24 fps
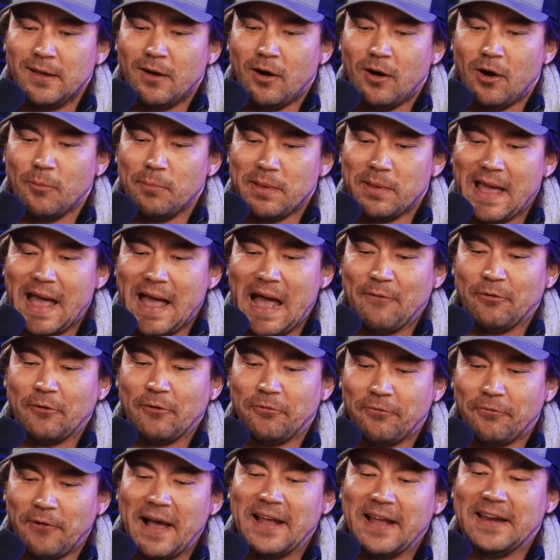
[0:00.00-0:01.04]
on behalf of
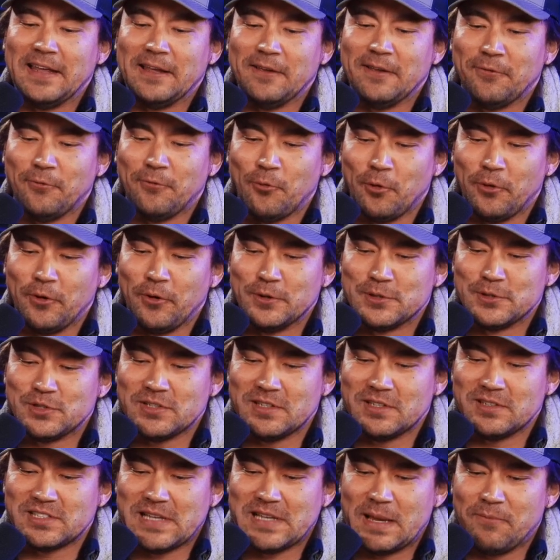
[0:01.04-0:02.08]
fighting for those
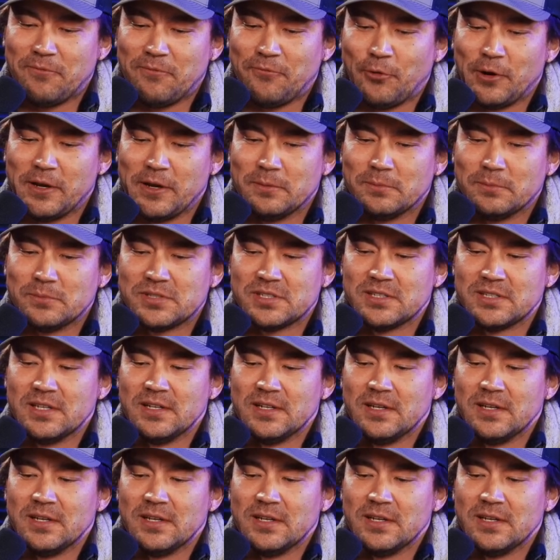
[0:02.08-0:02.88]
same freedoms